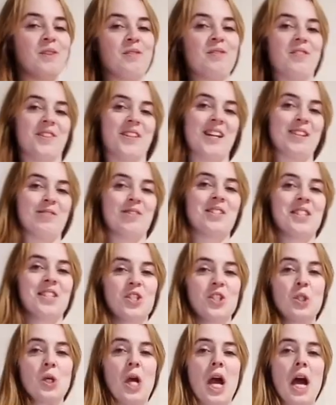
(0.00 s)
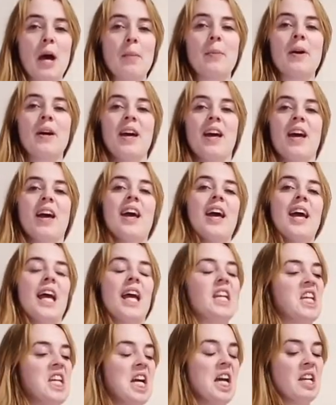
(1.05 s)
but with that one strap.
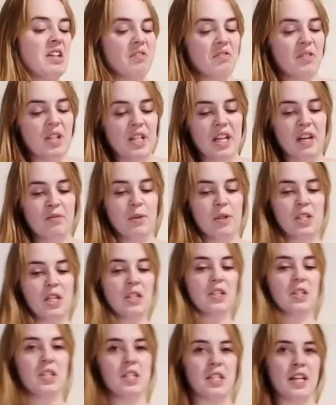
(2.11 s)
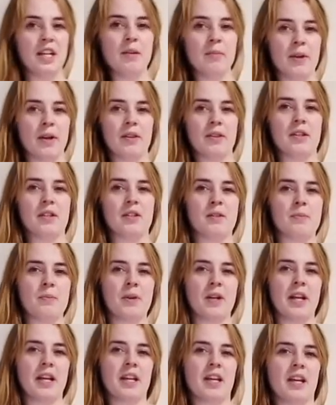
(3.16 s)
And yeah, I don't really have much else to say about this,
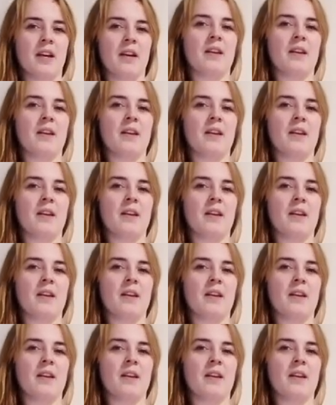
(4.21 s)
but like,